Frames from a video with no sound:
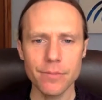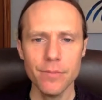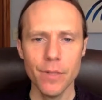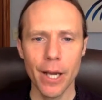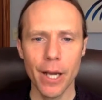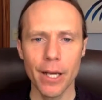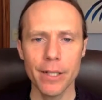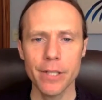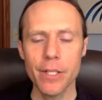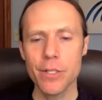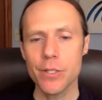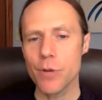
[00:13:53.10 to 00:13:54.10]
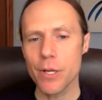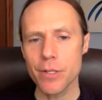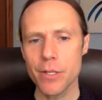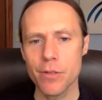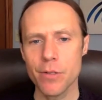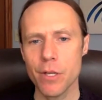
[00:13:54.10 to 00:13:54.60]
And stress
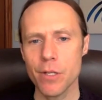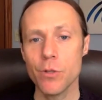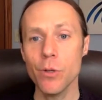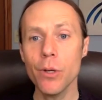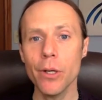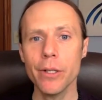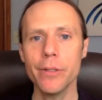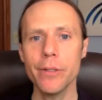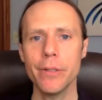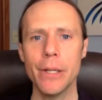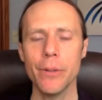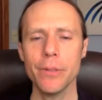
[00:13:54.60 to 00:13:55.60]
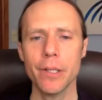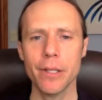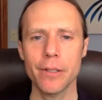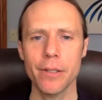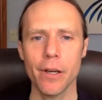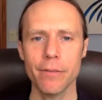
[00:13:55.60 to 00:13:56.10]
is good. You know,
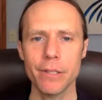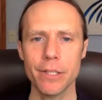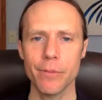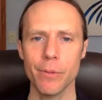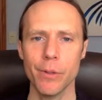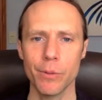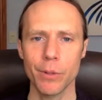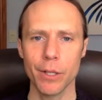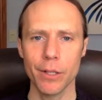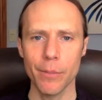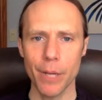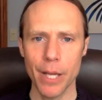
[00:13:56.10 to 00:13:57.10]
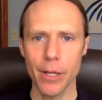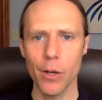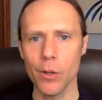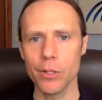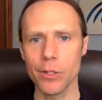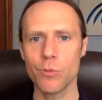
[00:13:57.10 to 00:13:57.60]
like obviously we don't want to eliminate all
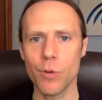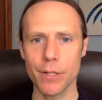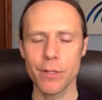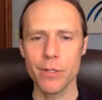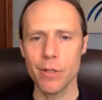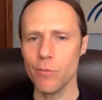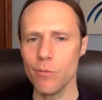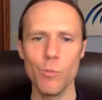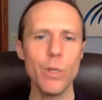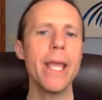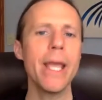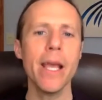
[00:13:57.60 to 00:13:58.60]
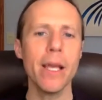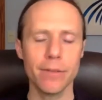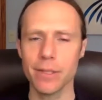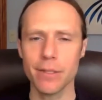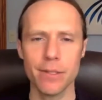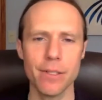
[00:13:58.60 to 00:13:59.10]
stressors, and we can't.
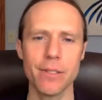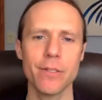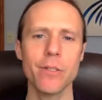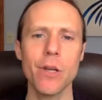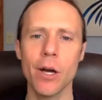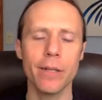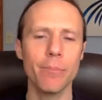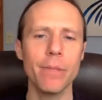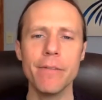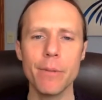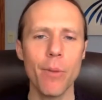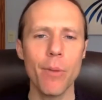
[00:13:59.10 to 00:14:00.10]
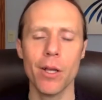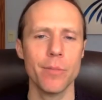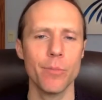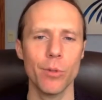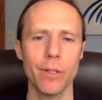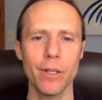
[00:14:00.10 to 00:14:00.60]
That's not even
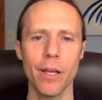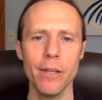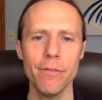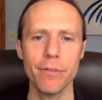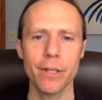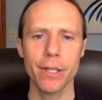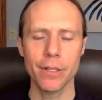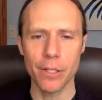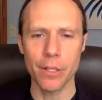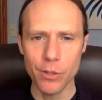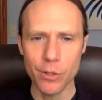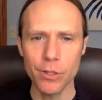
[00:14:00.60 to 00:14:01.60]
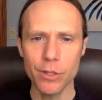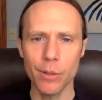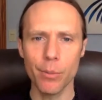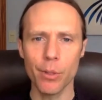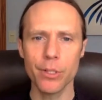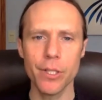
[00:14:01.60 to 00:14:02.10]
possible in life. Like it's good to
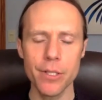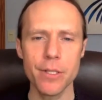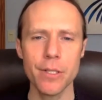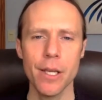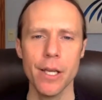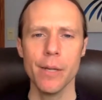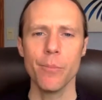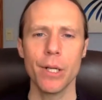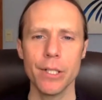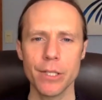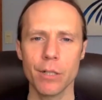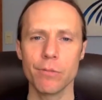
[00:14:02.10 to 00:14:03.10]
push us, but it's our